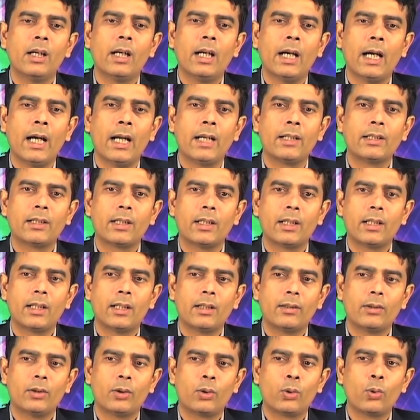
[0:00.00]
and
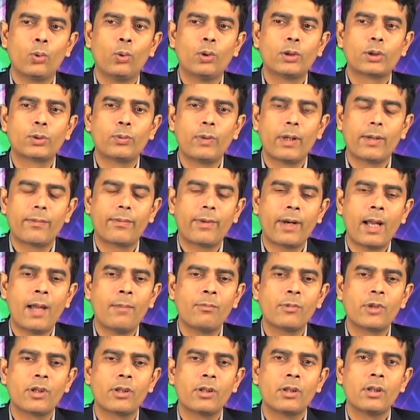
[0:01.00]
the rules were
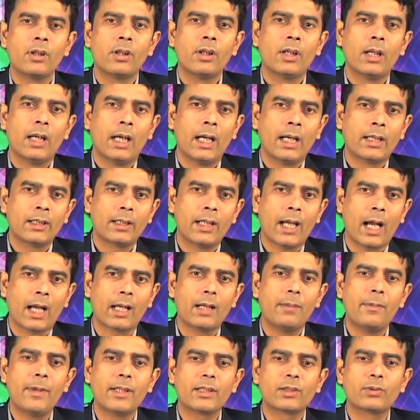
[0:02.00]
framed and the
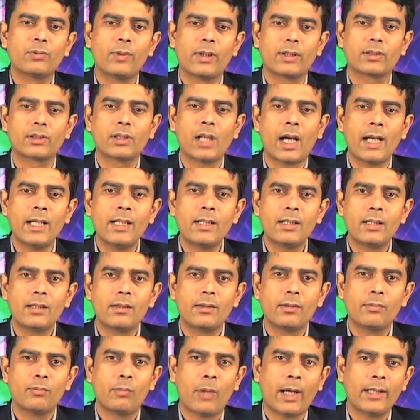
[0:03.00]
agreements were signed
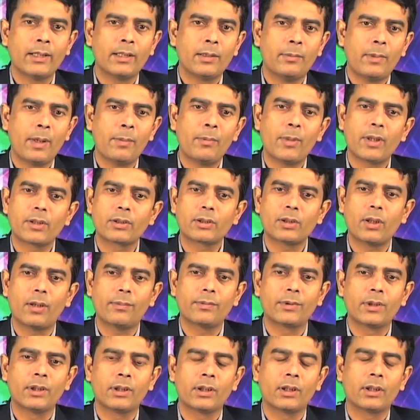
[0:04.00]
by the members
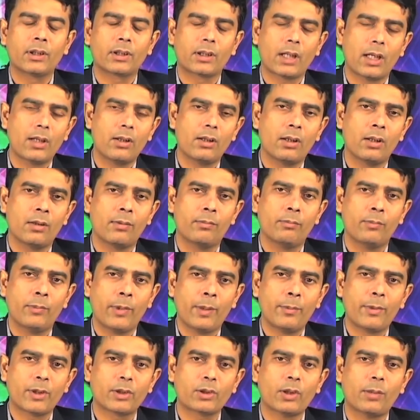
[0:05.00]
of
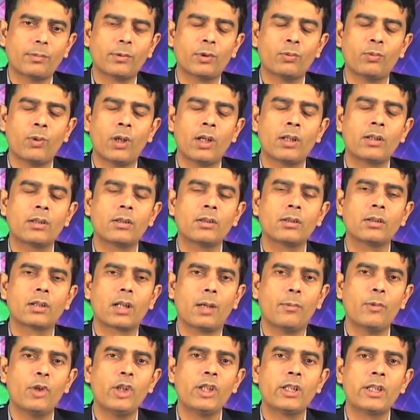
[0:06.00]
the world
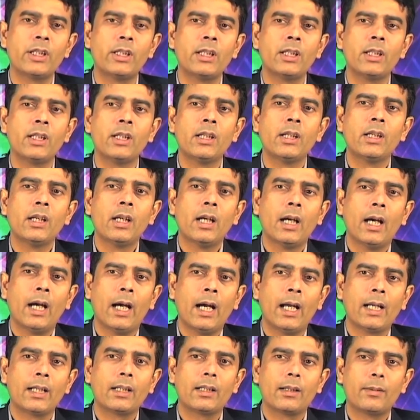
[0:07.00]
community.
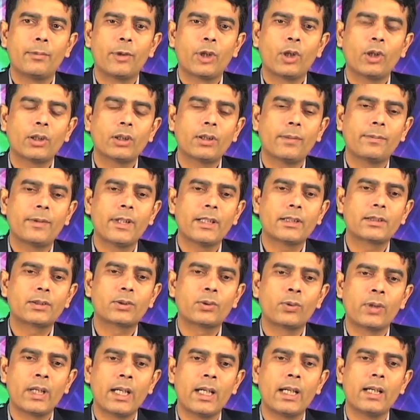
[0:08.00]
And because of this,
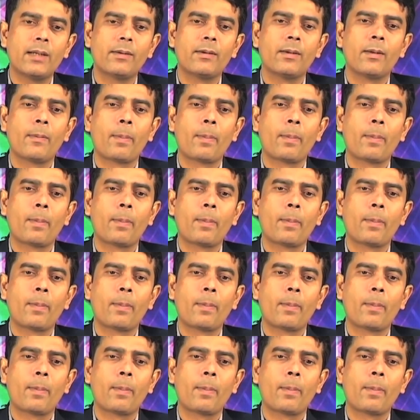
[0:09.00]
today